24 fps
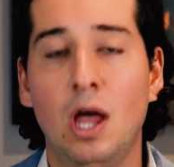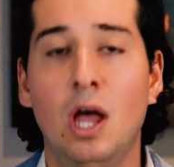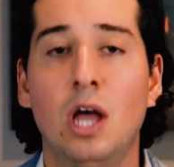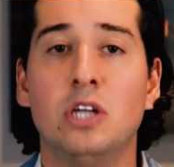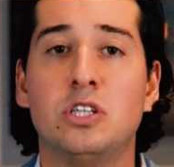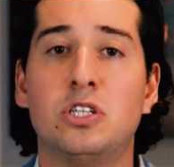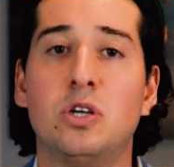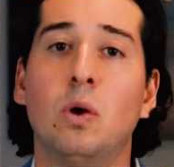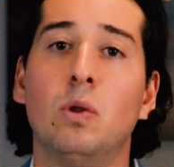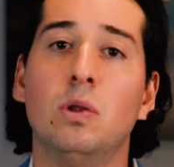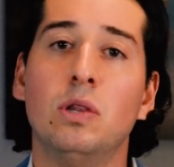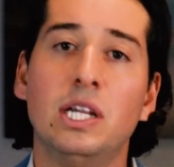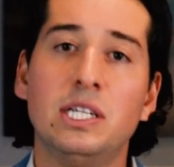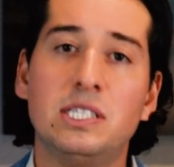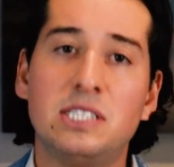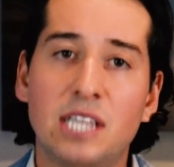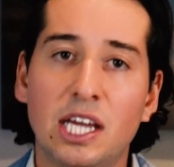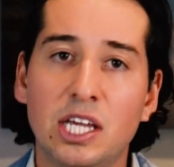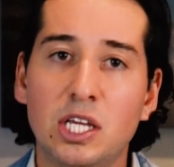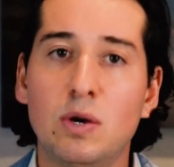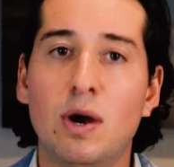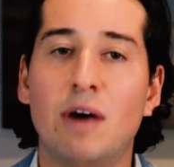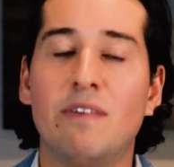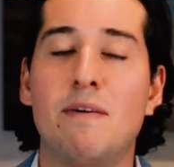So let's
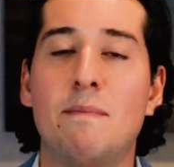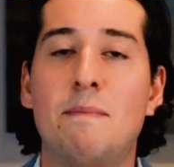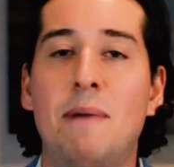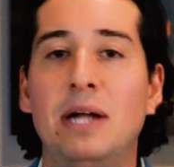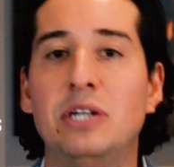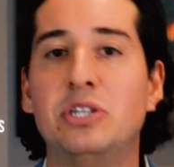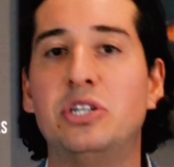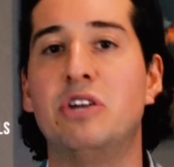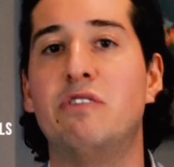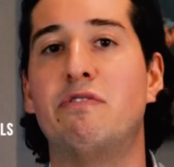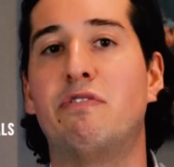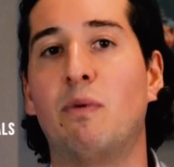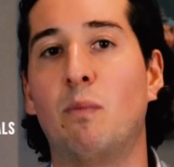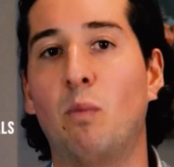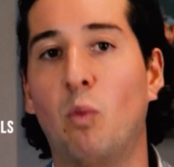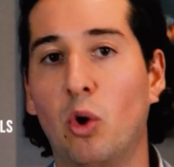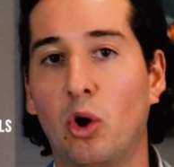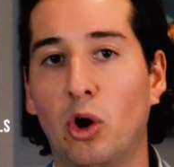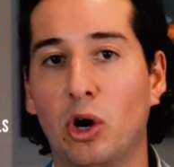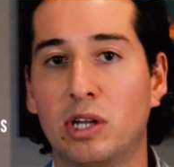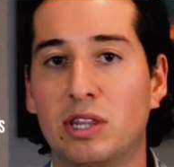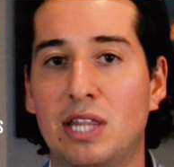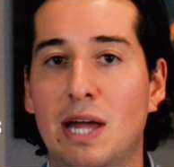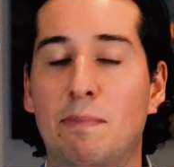say you have a pension from
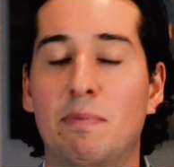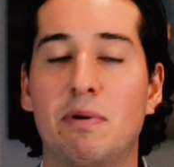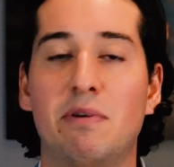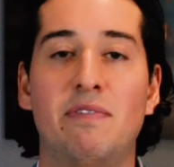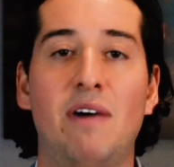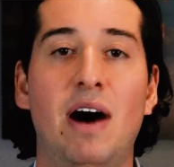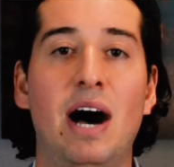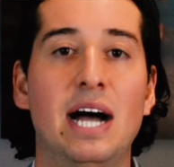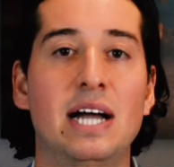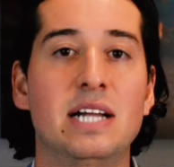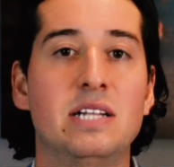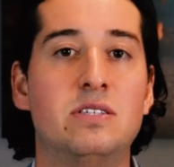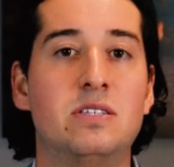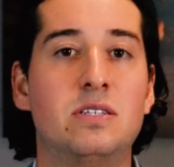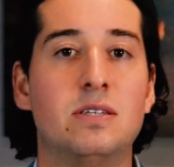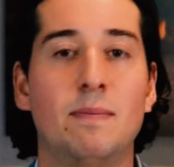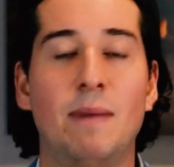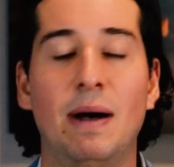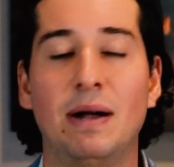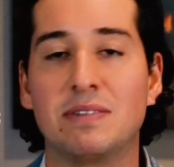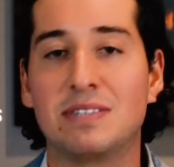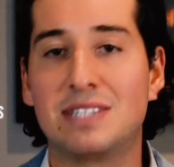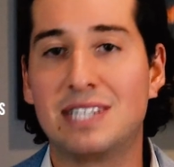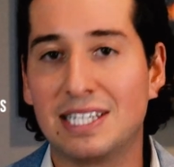work that provides
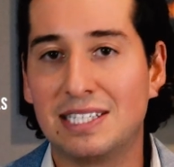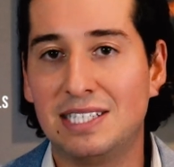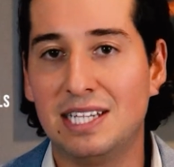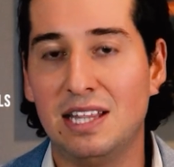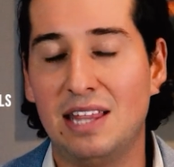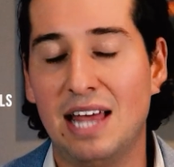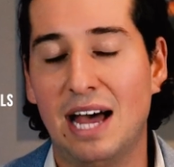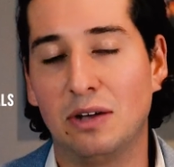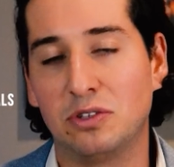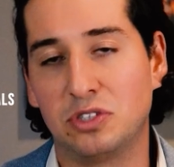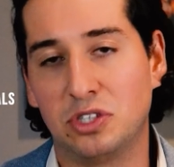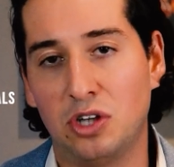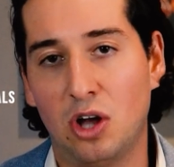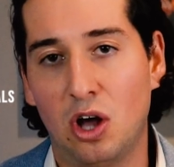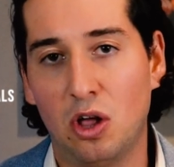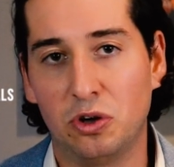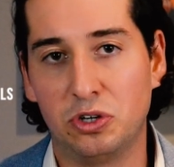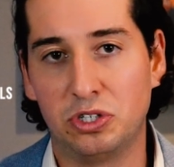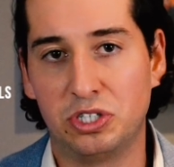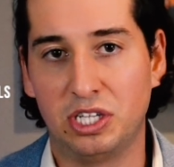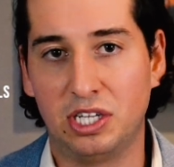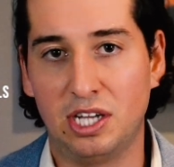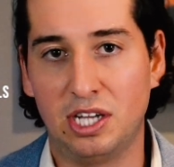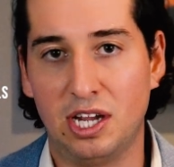about
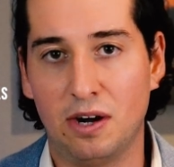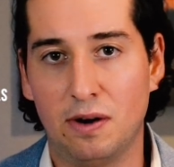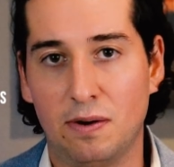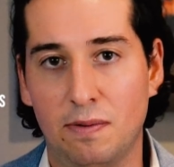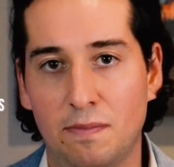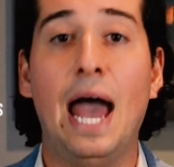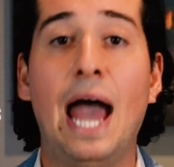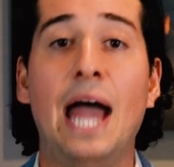$60,000 a year,